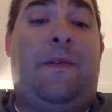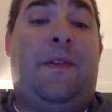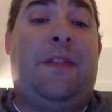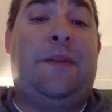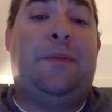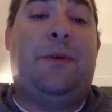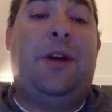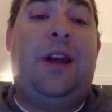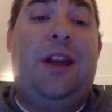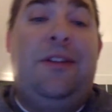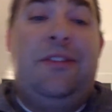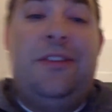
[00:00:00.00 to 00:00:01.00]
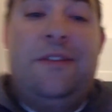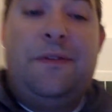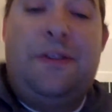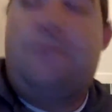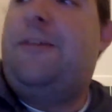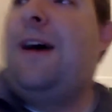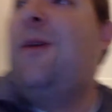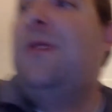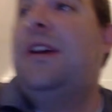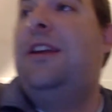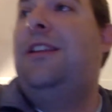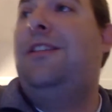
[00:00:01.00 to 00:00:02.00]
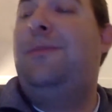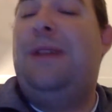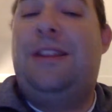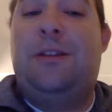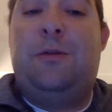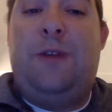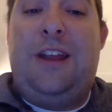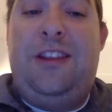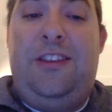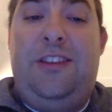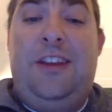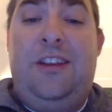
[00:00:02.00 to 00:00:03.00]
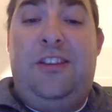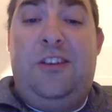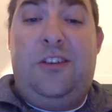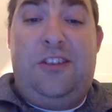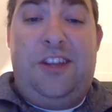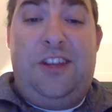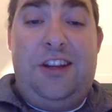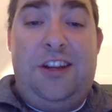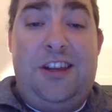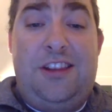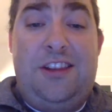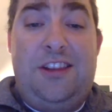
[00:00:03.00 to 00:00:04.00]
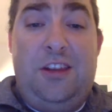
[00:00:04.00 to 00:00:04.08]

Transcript: The Falcons beat the Redskins 13-0.